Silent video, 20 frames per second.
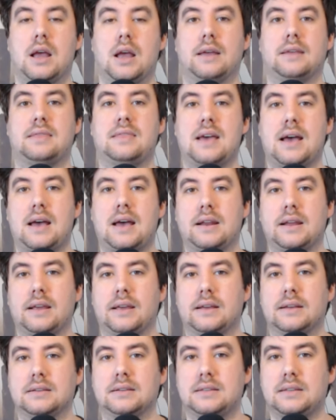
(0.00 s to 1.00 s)
That
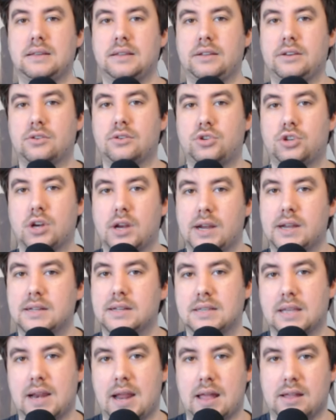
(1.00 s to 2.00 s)
is
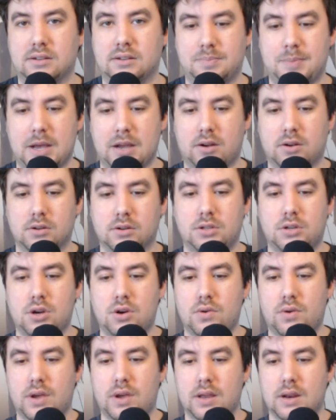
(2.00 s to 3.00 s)
EllioTrades and Alex Becker's
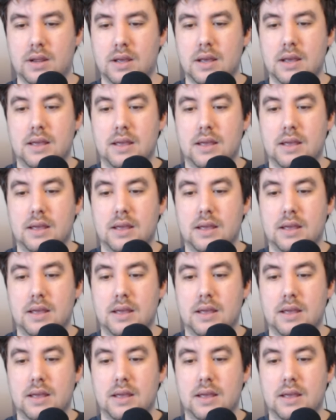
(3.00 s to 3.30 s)
token.